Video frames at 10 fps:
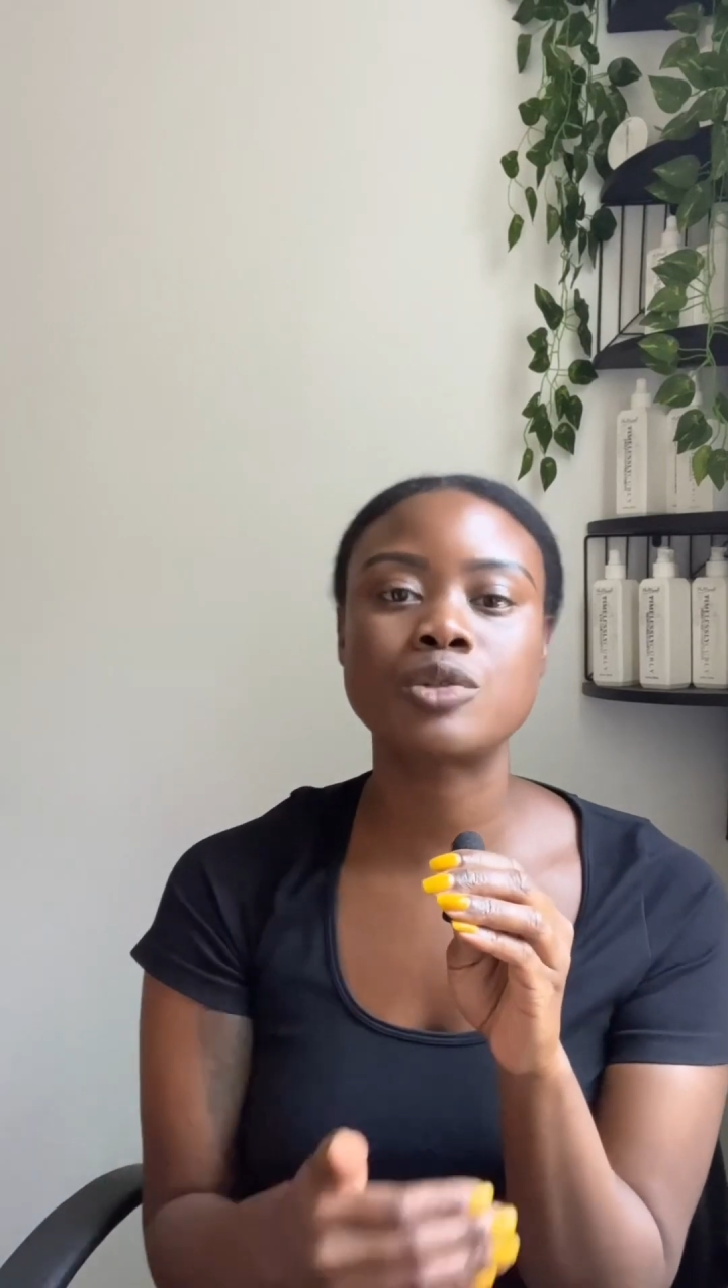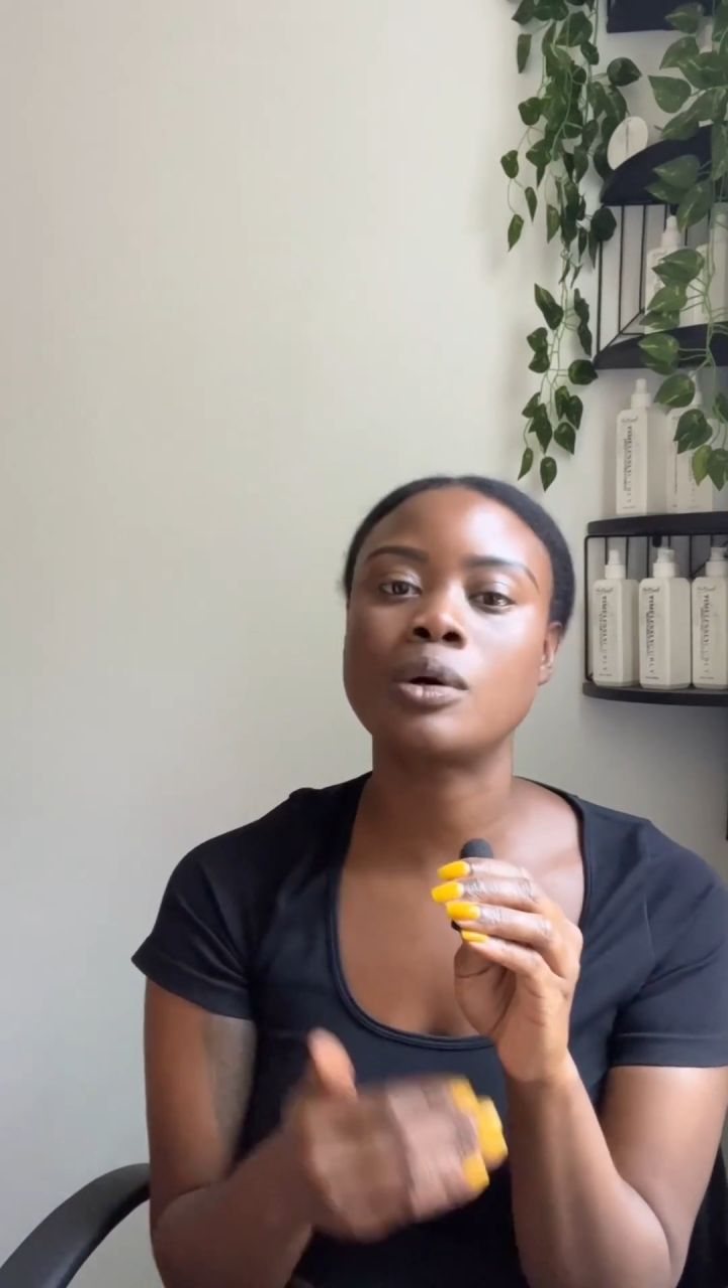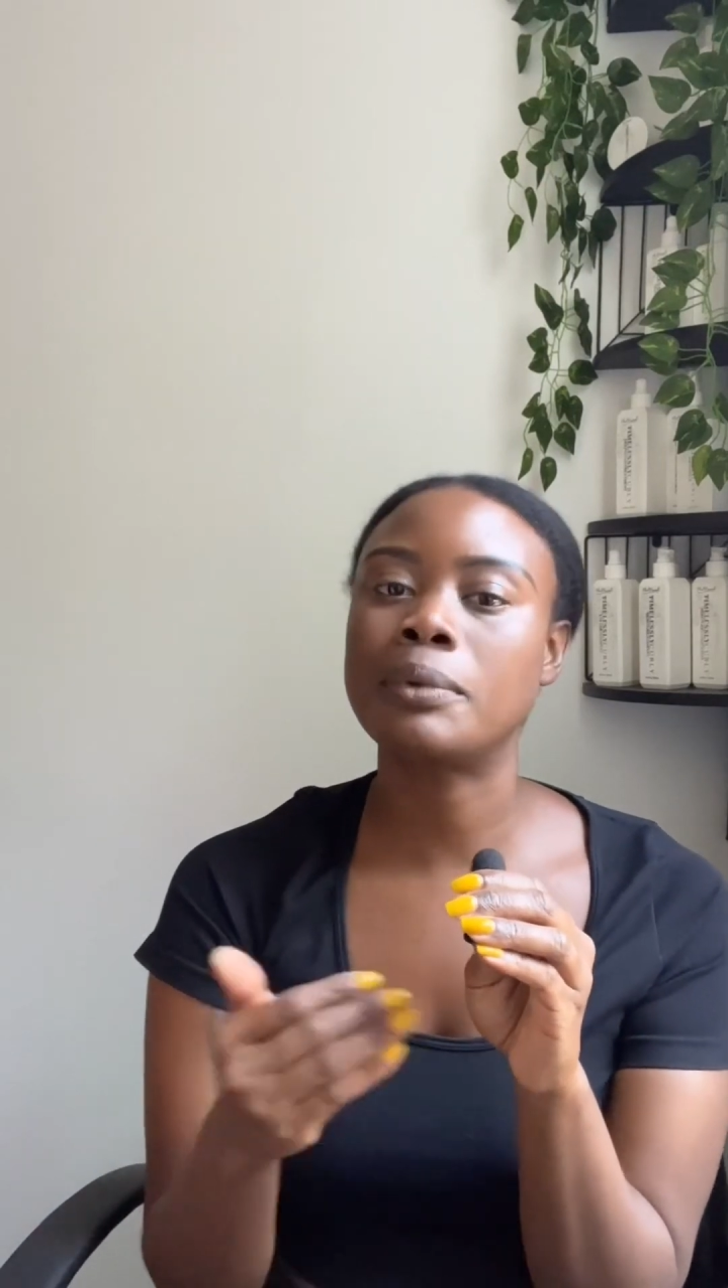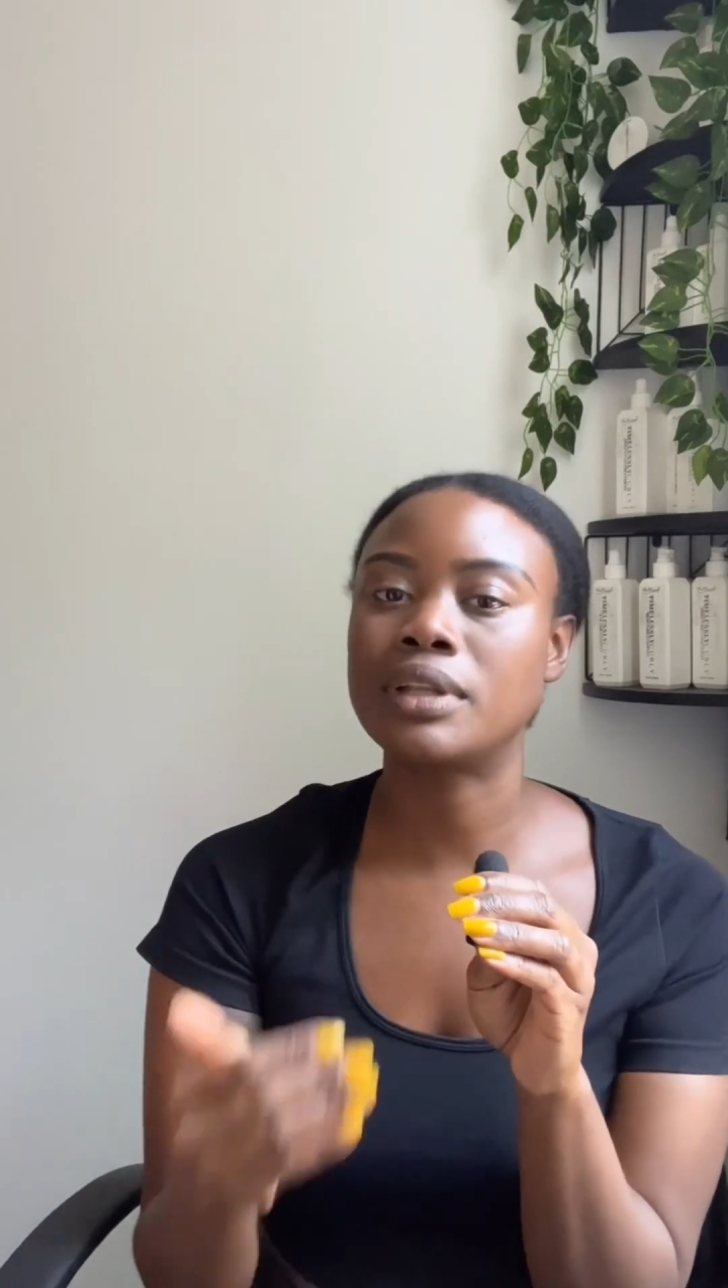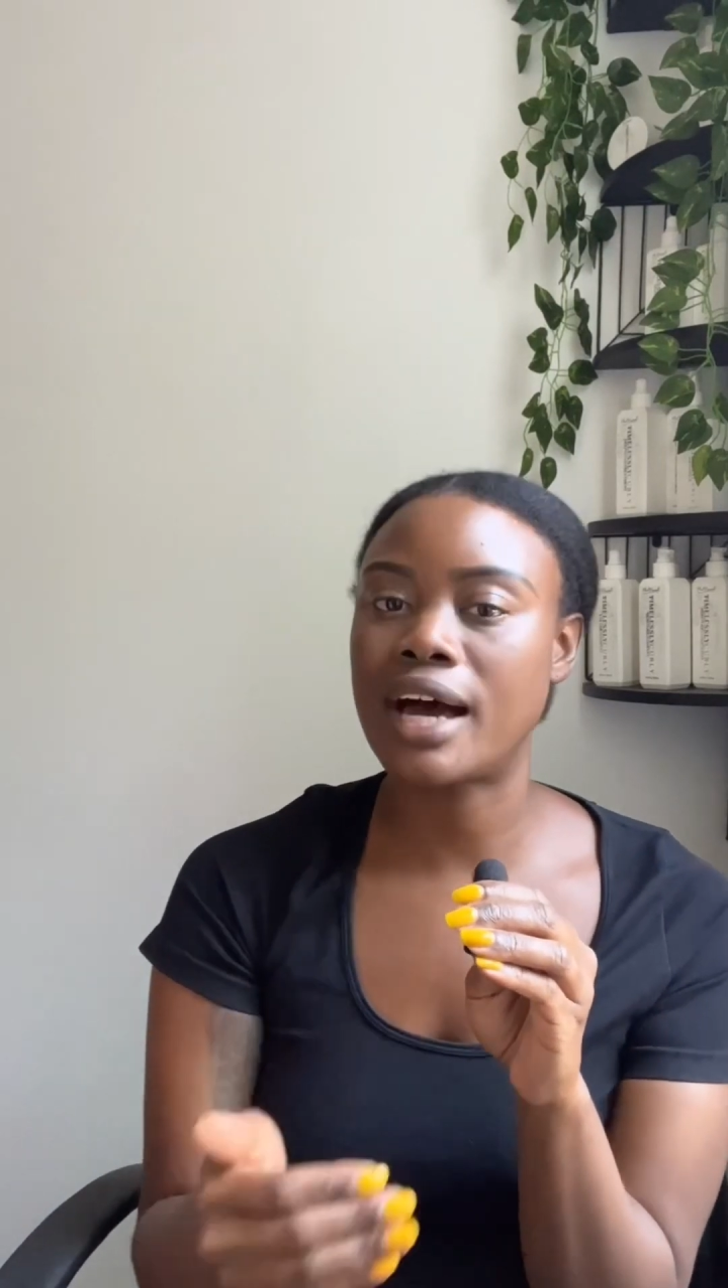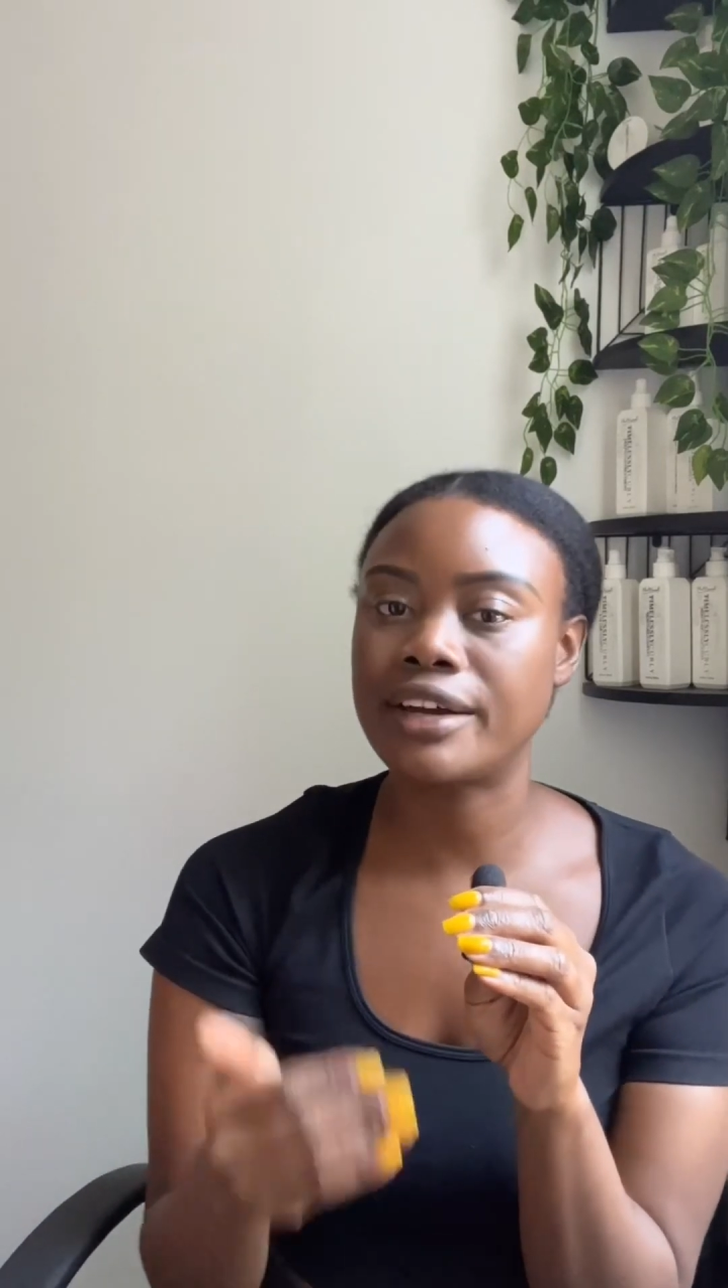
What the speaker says: you apply